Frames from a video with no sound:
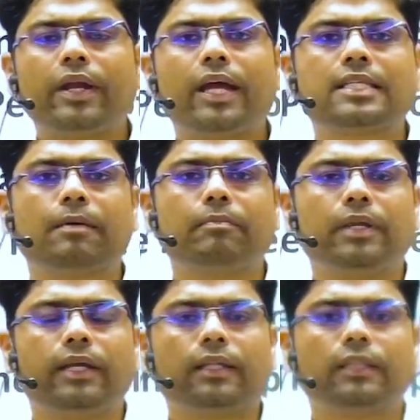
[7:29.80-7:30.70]
Assembly,
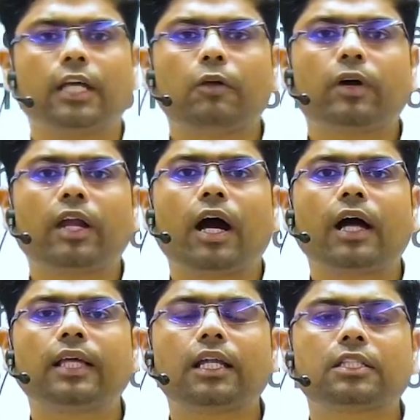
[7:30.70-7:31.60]
there were
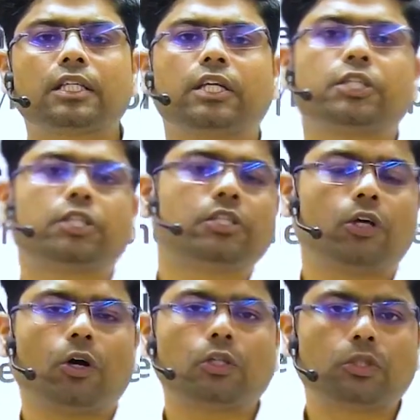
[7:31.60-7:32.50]
other suggestions
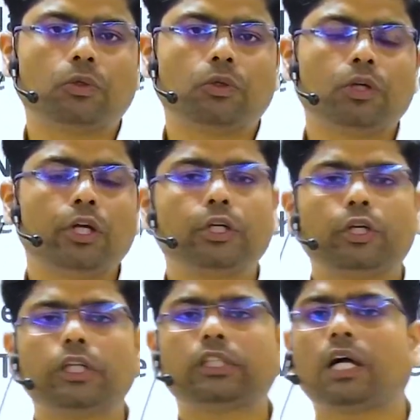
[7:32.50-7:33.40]
also
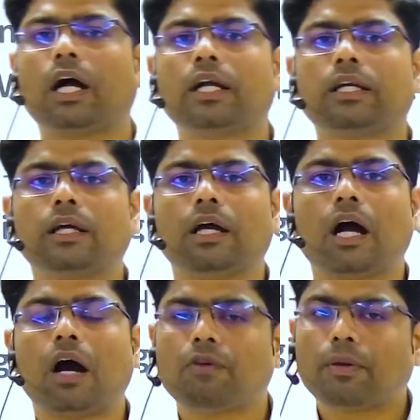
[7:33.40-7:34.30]
to start
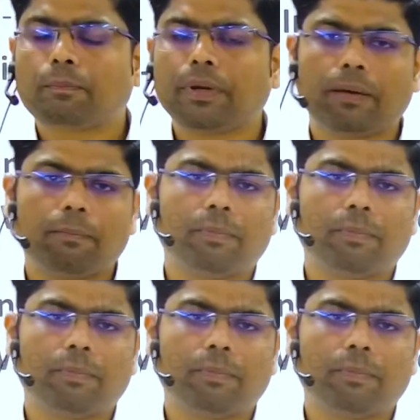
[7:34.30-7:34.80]
our preamble.